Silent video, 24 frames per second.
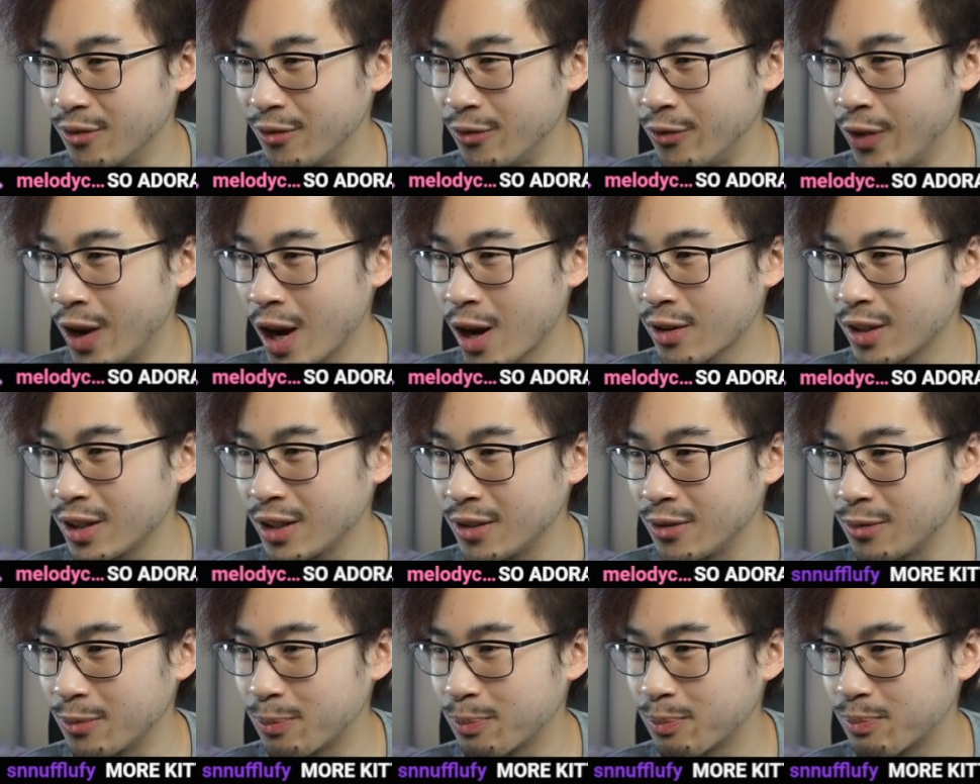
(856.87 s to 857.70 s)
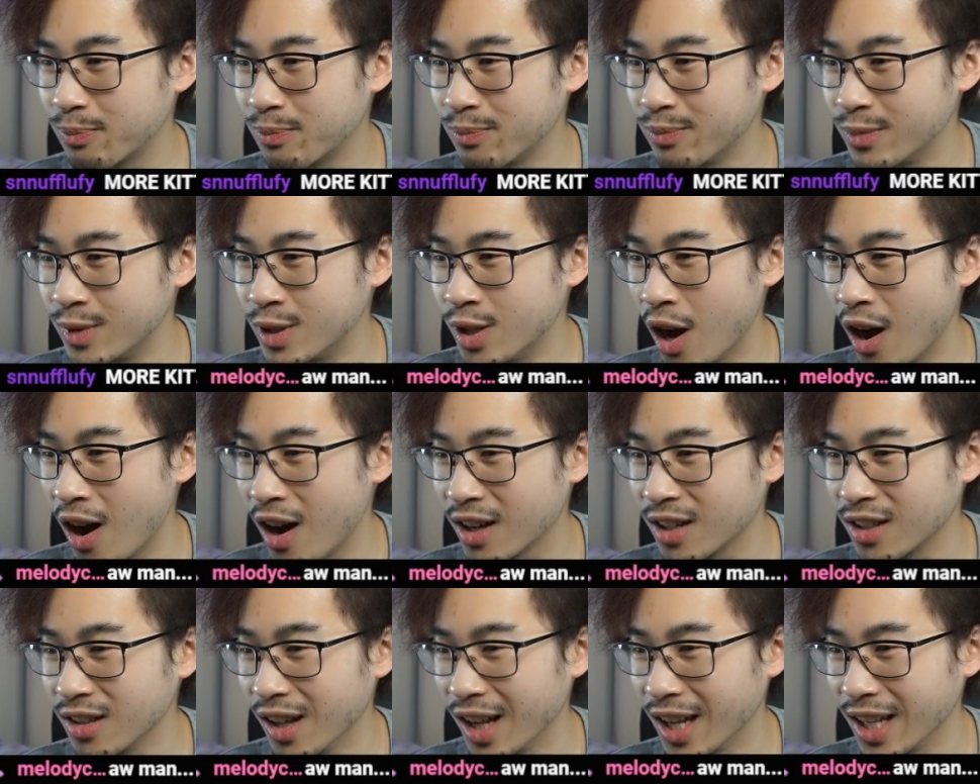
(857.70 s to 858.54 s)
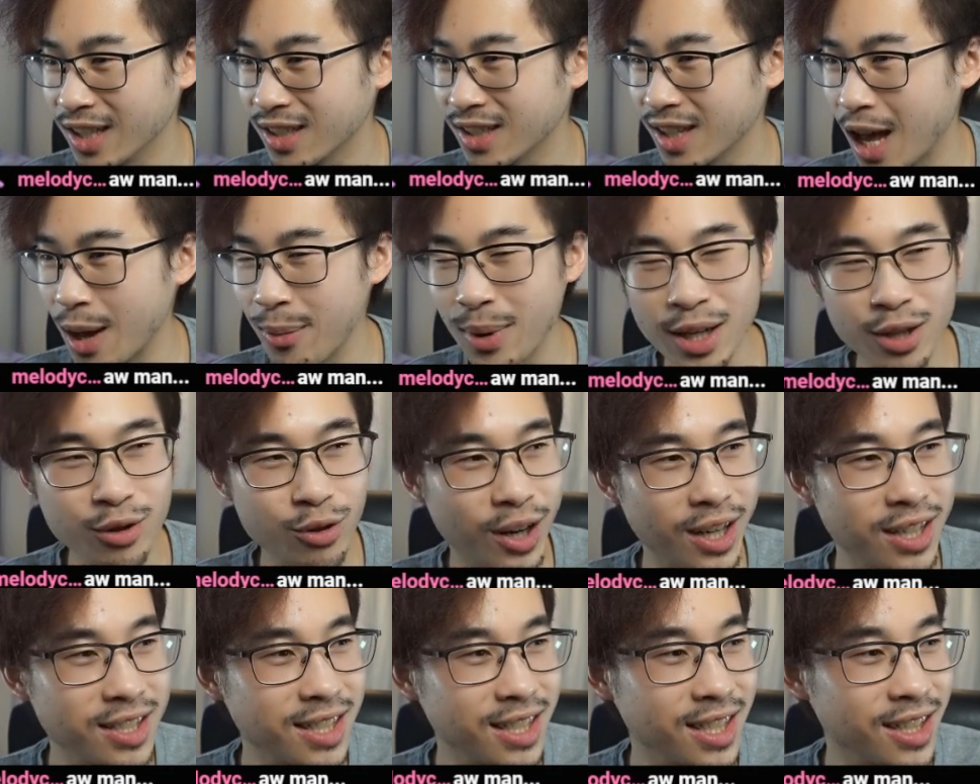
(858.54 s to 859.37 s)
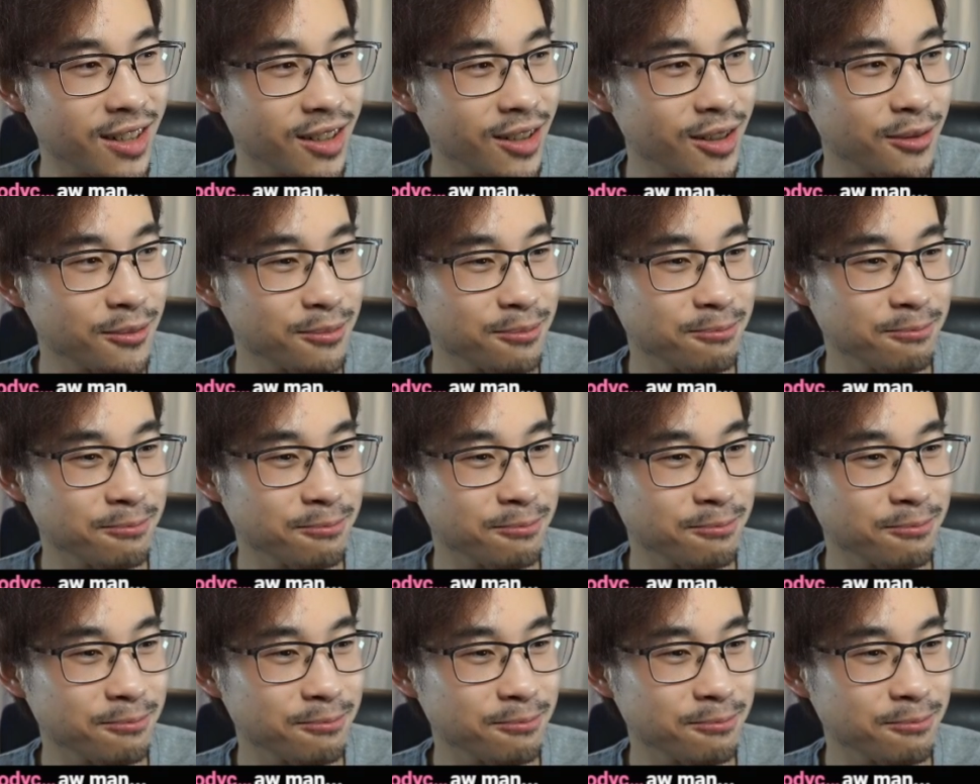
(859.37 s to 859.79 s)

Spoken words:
very dog-like. Am I crazy here?